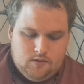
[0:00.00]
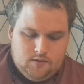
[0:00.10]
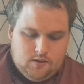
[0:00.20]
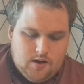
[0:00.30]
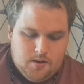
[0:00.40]

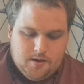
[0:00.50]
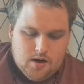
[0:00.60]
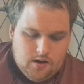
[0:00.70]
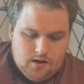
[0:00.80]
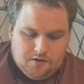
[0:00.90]
See, now I'm
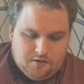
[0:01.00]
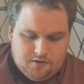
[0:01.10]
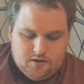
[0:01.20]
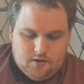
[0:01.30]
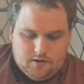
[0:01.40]
kind of
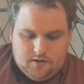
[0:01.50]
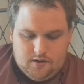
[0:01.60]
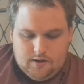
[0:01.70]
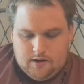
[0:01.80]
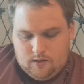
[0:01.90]
interested to
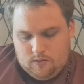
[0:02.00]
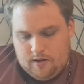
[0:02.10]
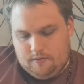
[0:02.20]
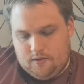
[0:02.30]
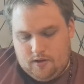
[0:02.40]
see how
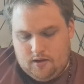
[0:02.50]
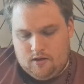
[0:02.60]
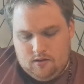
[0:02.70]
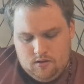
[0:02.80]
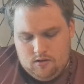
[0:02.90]
that
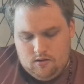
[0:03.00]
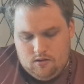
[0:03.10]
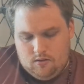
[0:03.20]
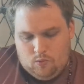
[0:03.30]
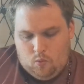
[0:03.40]
really
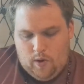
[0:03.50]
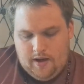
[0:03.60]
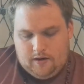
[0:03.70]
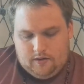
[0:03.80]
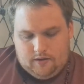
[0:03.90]

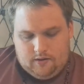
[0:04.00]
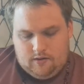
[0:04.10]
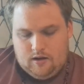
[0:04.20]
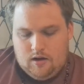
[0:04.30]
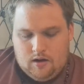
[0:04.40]
went.
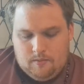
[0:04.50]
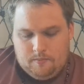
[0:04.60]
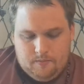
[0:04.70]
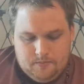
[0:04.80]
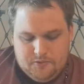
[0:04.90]

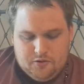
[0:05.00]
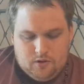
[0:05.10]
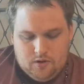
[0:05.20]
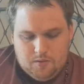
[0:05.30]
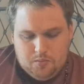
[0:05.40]
So
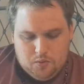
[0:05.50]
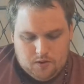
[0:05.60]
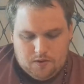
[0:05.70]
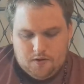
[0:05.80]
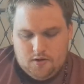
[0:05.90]
I'm going to
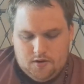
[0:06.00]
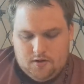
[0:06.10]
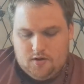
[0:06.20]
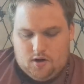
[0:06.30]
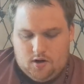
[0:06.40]
pull a
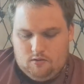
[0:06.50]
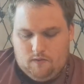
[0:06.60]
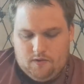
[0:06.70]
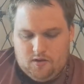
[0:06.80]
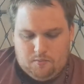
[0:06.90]
3rd card
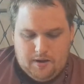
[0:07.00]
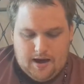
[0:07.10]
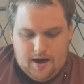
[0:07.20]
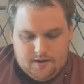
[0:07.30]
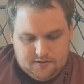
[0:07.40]
over the
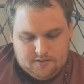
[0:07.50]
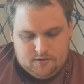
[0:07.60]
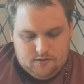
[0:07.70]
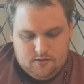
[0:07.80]
past.